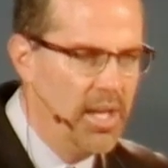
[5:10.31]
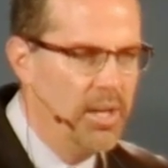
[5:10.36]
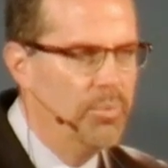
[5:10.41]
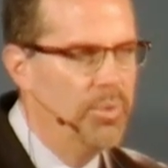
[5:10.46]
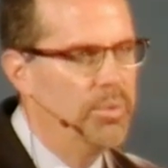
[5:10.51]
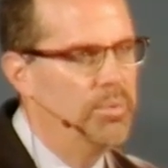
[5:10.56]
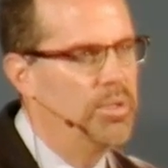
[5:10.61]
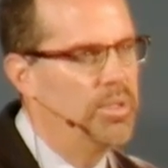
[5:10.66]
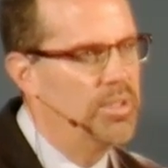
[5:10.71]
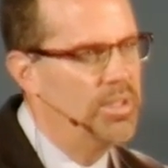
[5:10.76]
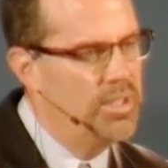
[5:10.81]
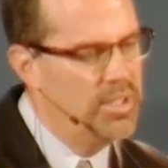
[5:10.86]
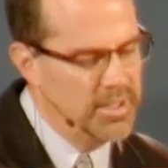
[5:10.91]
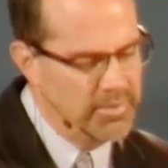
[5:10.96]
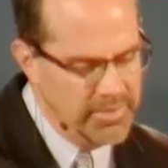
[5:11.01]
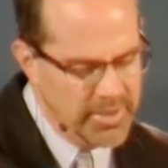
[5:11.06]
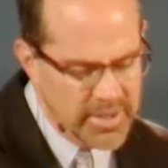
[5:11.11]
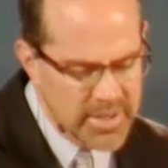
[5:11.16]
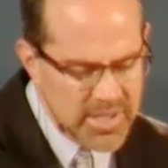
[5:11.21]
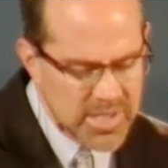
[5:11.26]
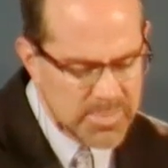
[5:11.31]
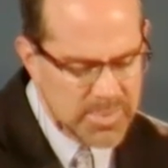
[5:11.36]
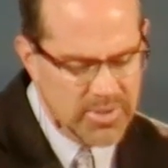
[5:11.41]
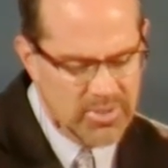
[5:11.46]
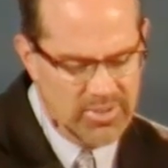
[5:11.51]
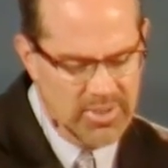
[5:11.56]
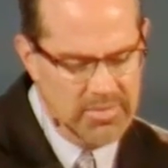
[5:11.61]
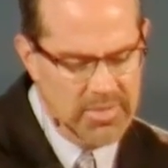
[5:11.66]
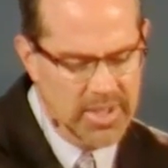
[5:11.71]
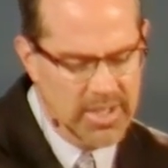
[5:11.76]
And we will look very
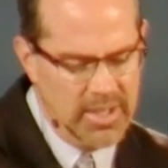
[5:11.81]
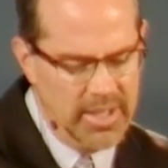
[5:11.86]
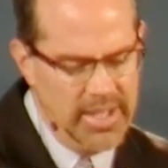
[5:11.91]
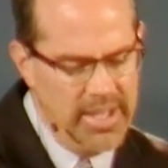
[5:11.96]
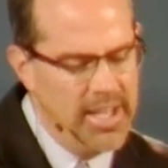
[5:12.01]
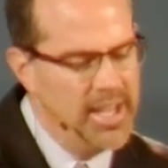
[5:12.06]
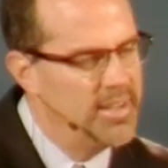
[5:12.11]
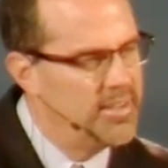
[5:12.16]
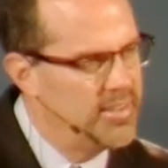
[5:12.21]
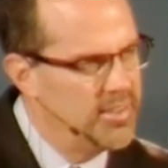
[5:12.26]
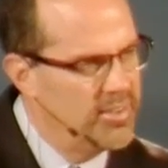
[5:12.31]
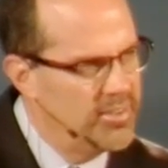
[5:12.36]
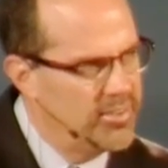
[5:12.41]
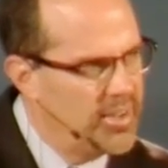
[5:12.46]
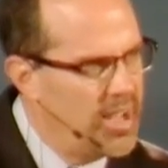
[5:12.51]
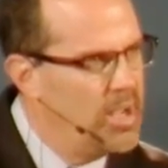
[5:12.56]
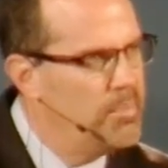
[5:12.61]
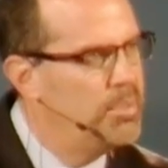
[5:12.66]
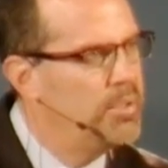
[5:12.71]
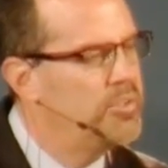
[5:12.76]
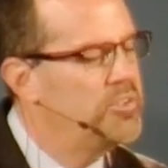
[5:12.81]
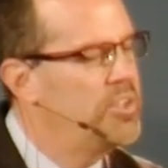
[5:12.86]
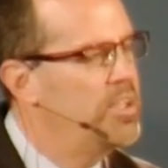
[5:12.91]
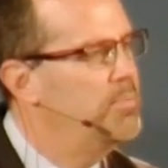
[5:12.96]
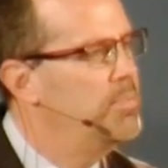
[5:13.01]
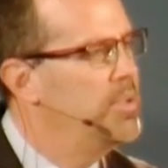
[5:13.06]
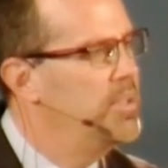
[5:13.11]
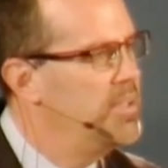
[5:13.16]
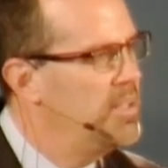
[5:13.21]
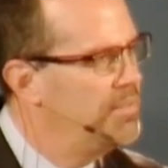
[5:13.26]
specifically at
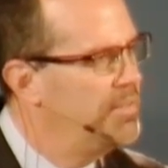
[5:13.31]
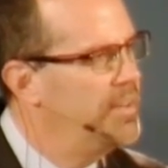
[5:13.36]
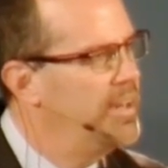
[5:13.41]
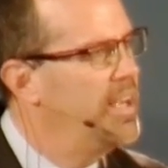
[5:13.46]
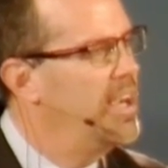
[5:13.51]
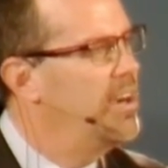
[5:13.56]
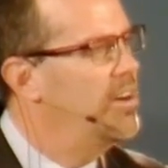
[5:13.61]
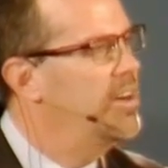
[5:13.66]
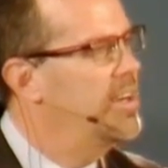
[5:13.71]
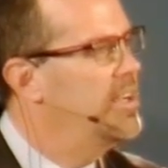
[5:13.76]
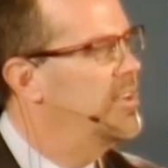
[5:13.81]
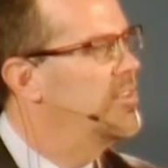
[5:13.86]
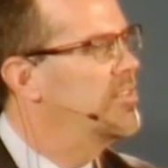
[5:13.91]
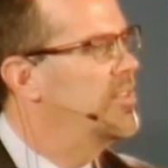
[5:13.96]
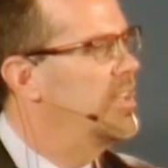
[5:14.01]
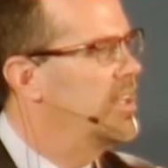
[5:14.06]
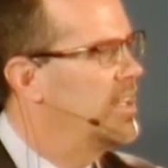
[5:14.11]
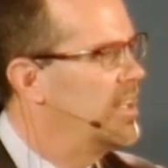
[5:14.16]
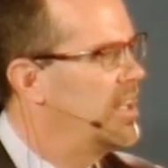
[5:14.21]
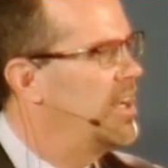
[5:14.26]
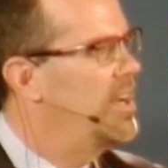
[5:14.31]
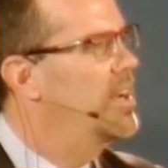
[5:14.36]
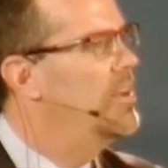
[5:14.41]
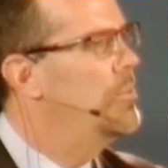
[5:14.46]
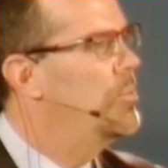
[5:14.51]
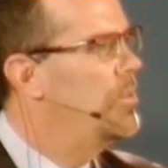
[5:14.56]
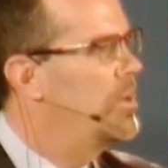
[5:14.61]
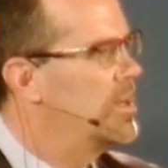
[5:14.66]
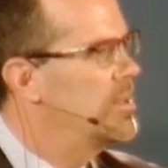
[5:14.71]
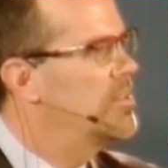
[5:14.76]
discipleship and different areas that
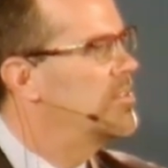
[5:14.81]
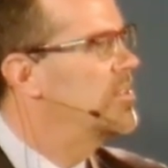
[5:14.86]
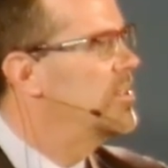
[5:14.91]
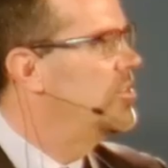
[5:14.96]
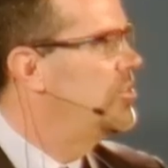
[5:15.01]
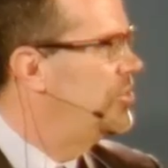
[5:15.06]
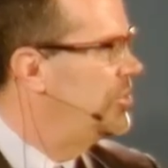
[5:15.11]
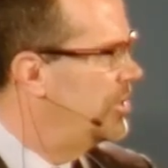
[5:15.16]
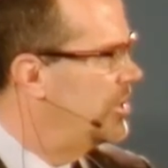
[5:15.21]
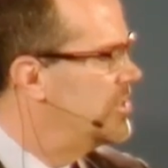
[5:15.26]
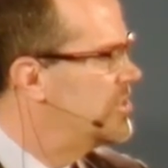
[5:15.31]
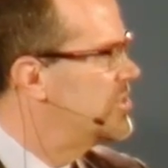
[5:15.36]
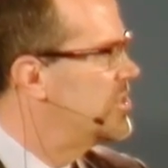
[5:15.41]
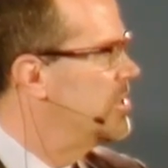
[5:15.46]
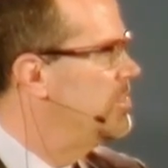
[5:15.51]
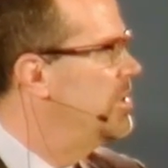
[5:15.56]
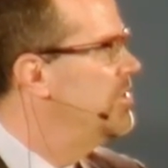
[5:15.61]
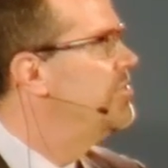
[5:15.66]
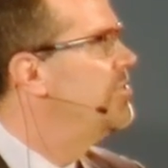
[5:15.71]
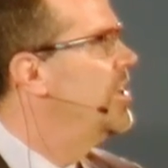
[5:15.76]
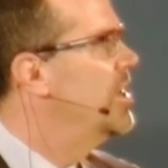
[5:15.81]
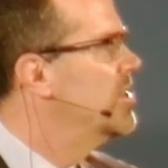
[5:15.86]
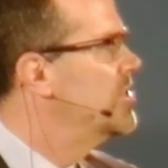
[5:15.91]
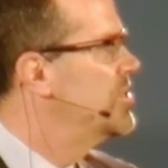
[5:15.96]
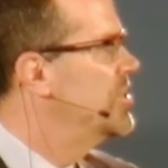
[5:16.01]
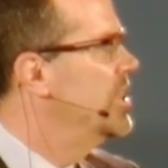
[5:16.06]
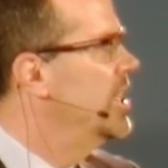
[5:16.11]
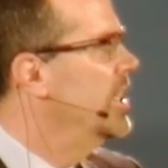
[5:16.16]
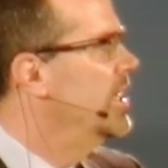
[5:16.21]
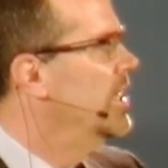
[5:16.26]
God wants the church to be
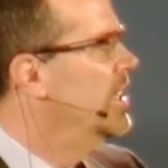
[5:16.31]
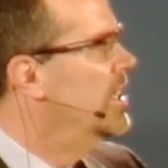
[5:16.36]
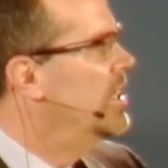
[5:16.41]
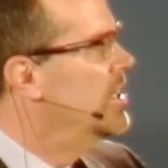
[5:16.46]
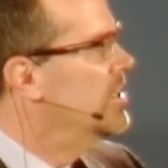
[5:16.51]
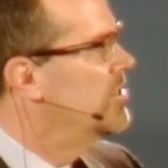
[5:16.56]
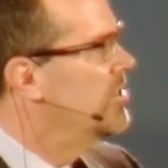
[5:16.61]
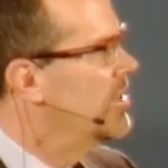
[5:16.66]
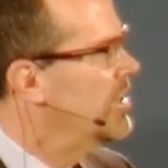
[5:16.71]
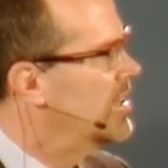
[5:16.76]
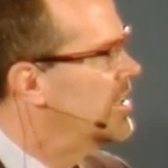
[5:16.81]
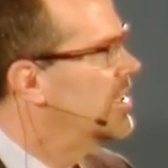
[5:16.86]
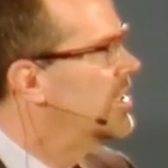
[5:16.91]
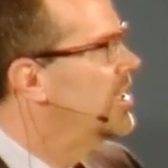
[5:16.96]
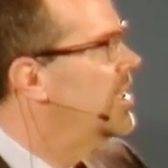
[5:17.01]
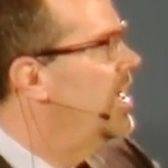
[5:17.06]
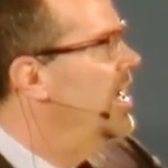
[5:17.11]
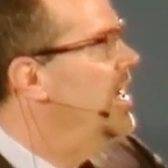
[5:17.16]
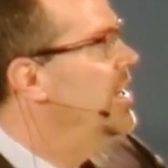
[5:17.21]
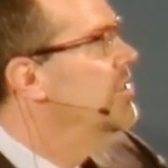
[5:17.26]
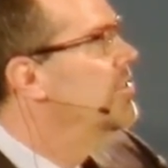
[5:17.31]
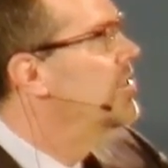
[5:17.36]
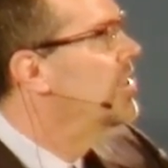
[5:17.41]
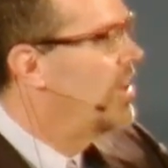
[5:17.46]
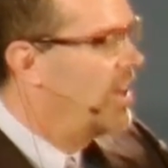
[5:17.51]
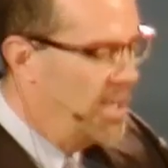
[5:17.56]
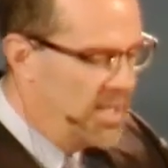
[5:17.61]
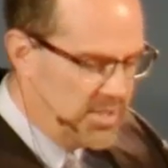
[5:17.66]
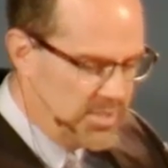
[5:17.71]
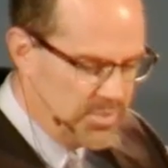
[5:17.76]
functioning so that the light of
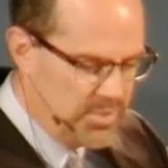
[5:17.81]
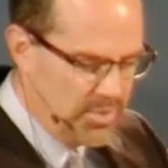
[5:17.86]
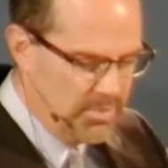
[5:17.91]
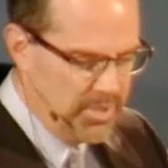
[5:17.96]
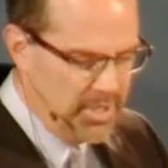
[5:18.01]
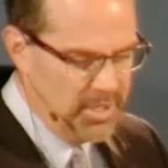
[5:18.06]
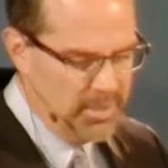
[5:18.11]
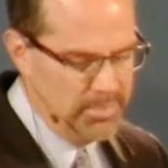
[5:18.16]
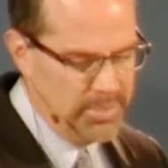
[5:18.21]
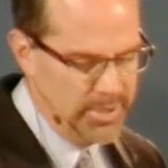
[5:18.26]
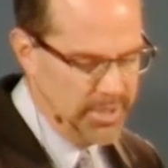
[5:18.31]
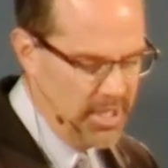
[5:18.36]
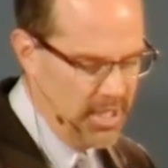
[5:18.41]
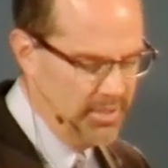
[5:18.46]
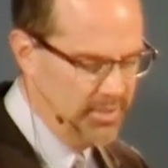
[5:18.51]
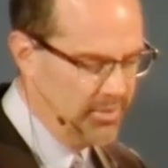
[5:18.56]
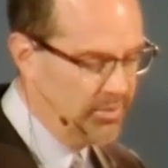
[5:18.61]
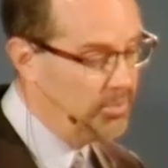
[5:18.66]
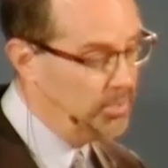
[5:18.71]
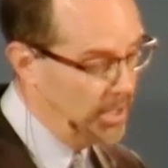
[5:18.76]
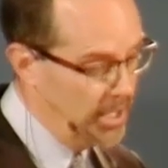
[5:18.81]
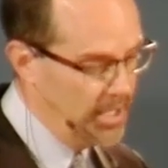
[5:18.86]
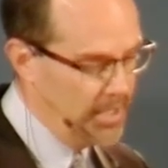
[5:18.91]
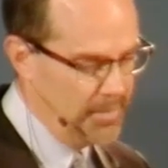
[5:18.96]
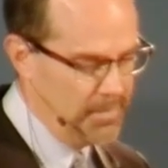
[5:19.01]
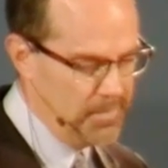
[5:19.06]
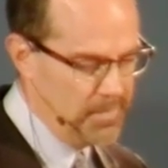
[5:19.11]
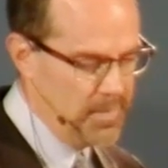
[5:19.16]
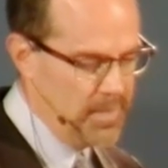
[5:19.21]
Christ will be put on display.